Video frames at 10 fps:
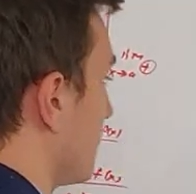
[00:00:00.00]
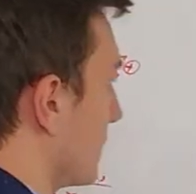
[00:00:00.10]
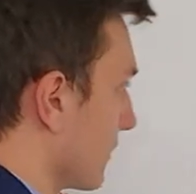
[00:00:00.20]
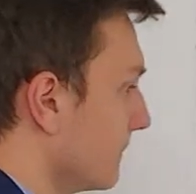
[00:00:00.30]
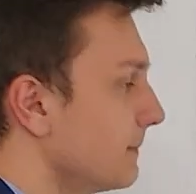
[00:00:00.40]

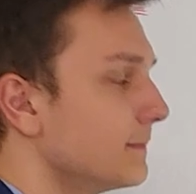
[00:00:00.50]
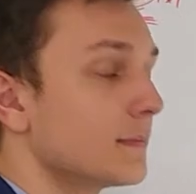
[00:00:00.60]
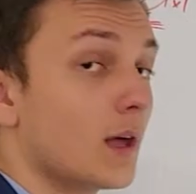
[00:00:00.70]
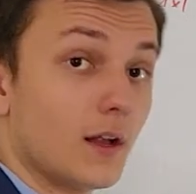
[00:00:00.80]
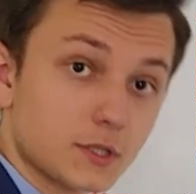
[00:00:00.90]
Theorem,
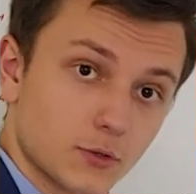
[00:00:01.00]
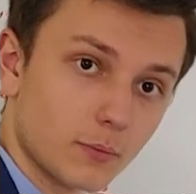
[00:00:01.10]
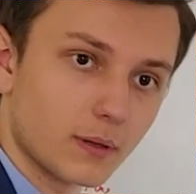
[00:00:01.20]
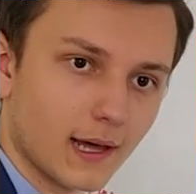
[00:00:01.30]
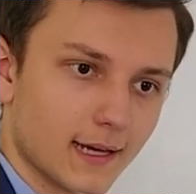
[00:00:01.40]
also
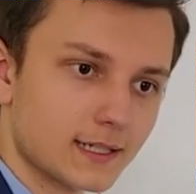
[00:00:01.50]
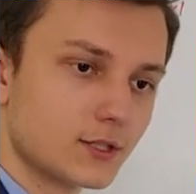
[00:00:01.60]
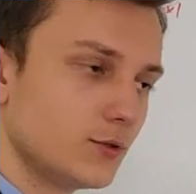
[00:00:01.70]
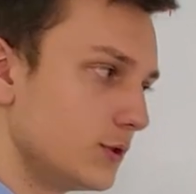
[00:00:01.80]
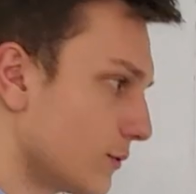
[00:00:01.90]
applies
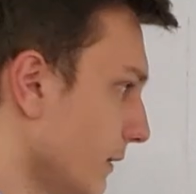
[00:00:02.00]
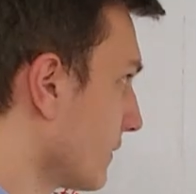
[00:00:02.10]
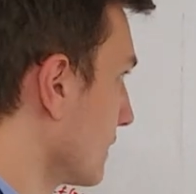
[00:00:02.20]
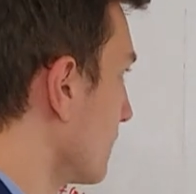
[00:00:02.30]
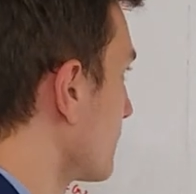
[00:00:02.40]
to
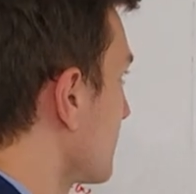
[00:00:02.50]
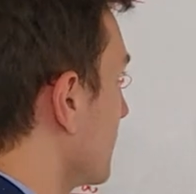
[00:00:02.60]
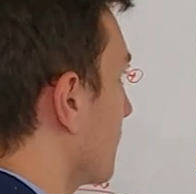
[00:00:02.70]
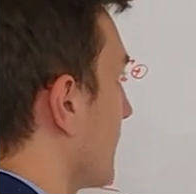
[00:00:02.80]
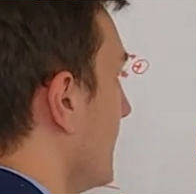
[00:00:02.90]
derivatives,
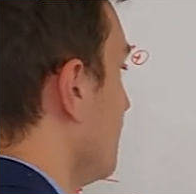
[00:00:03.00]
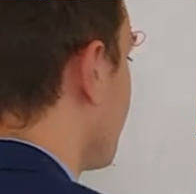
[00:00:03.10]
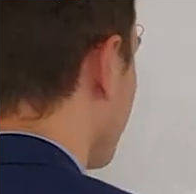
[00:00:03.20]
okay?